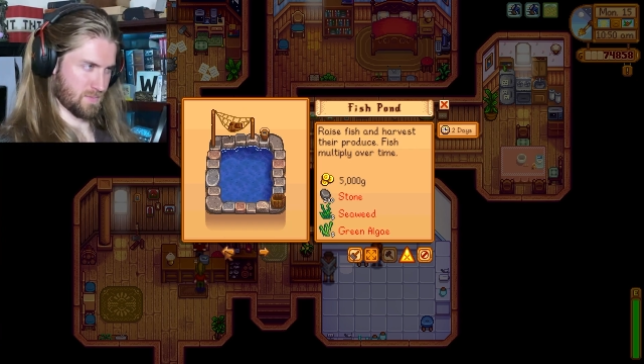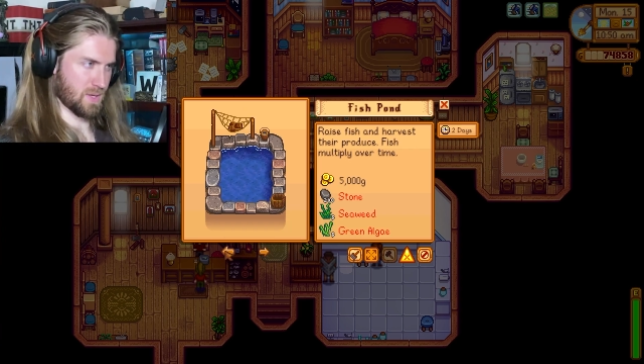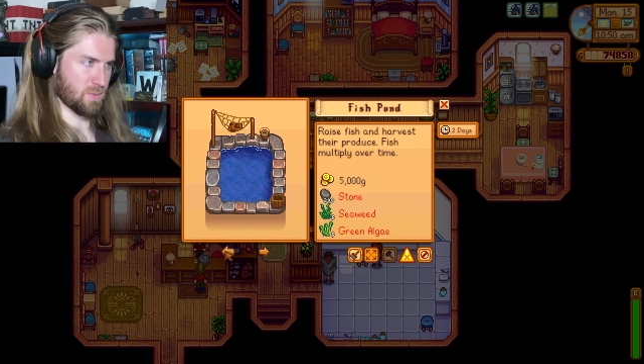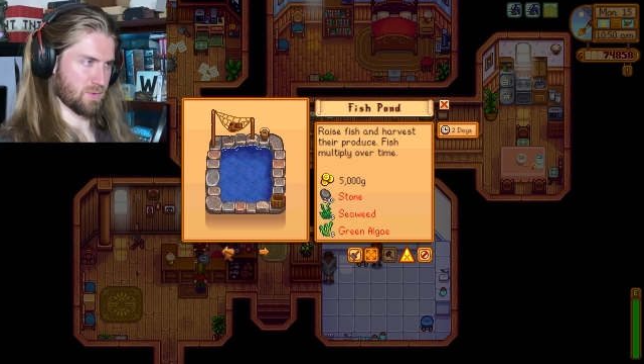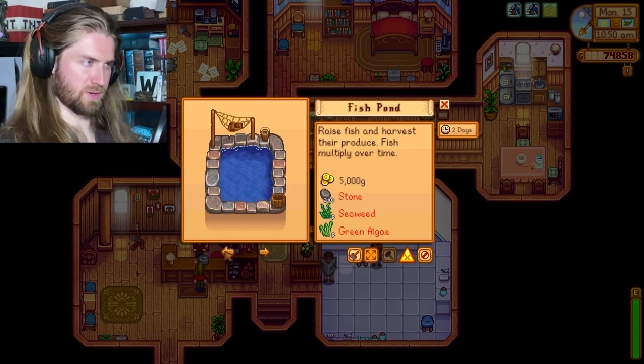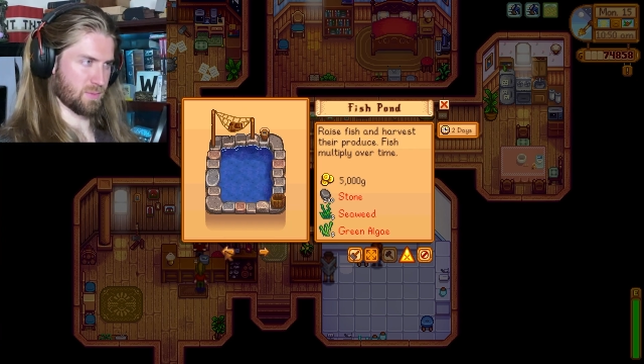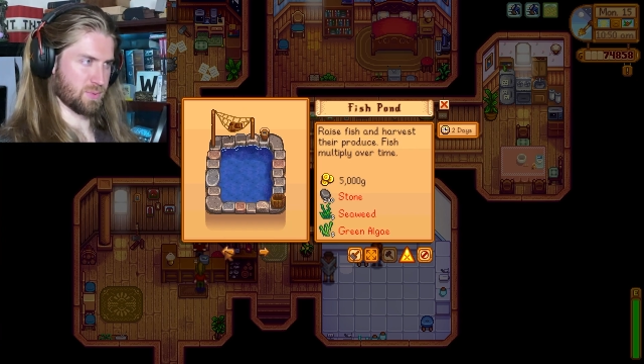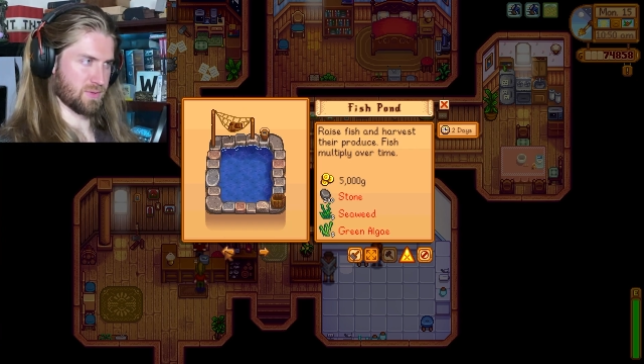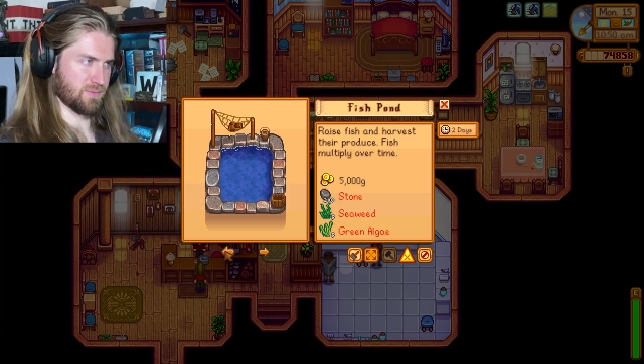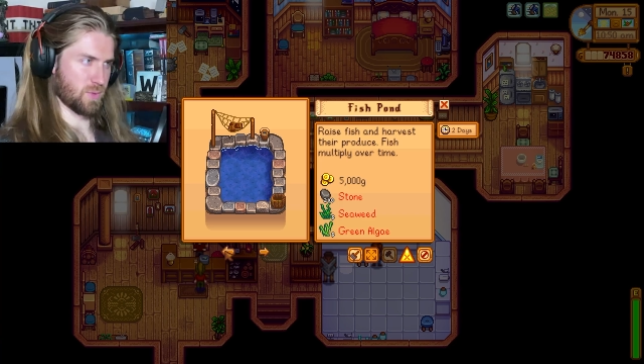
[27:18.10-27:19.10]
I wonder if I could
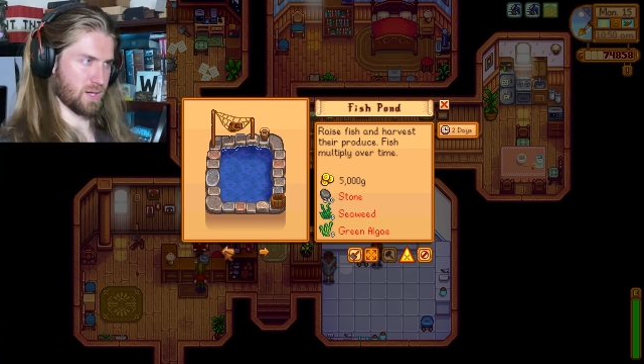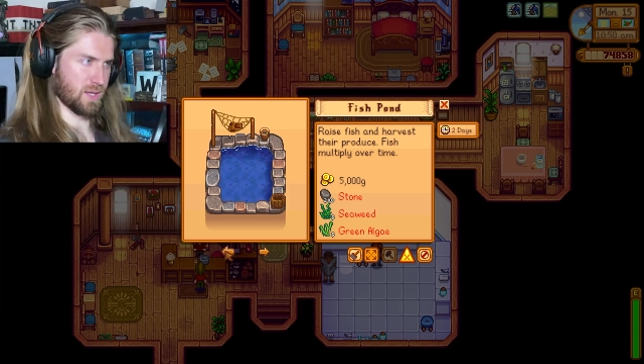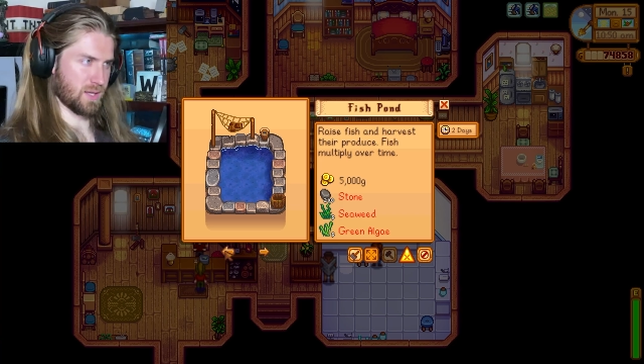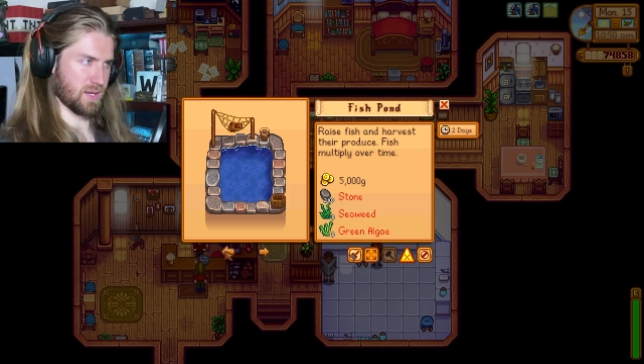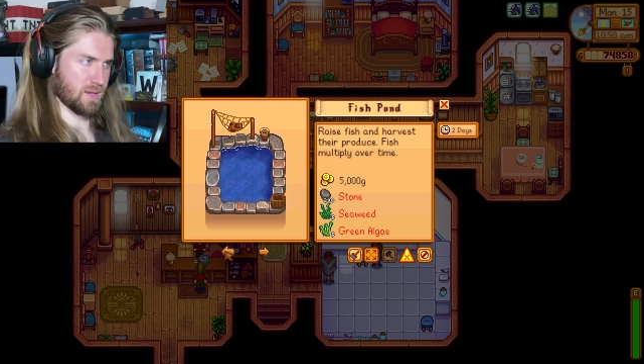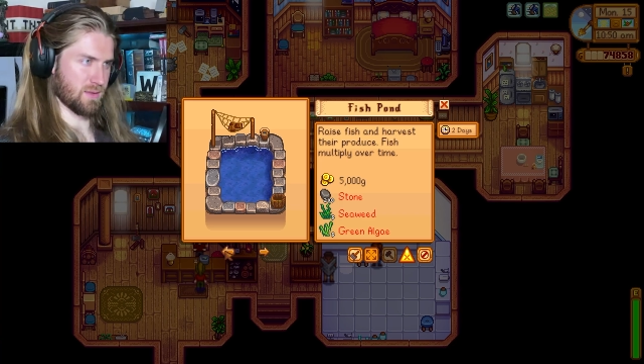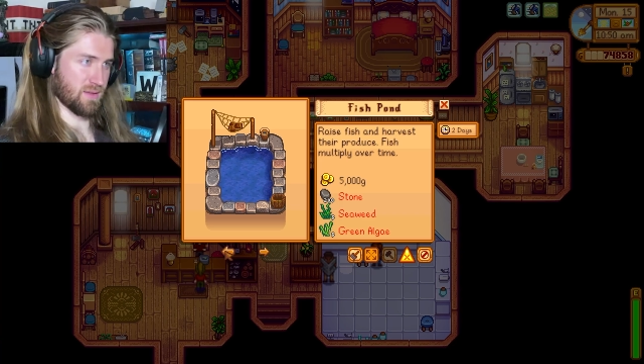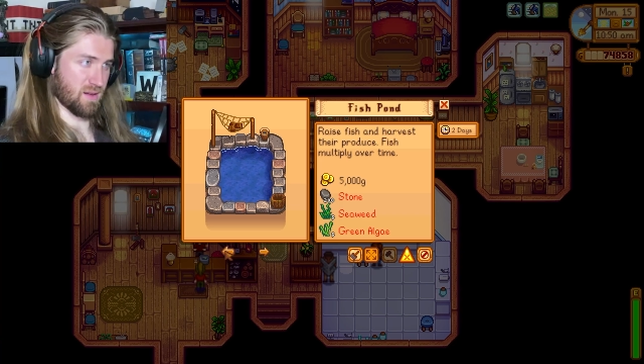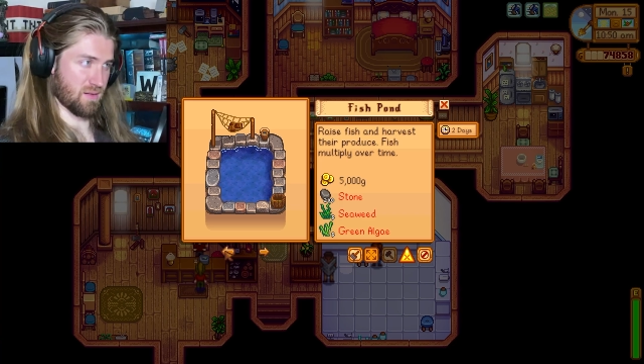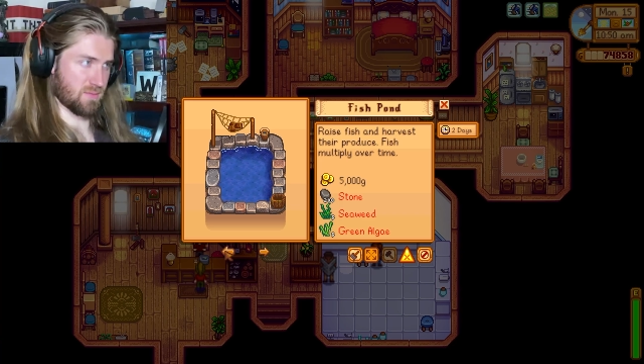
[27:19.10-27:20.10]
put the void egg in
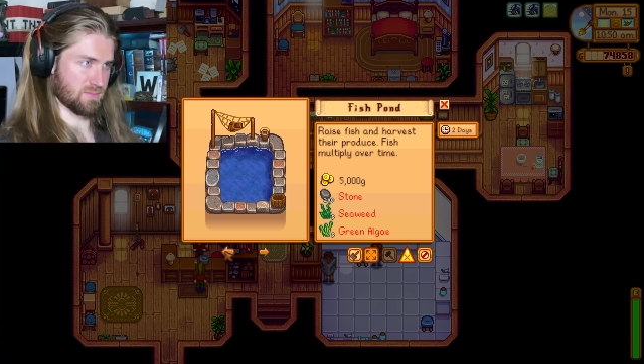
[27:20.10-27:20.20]
there.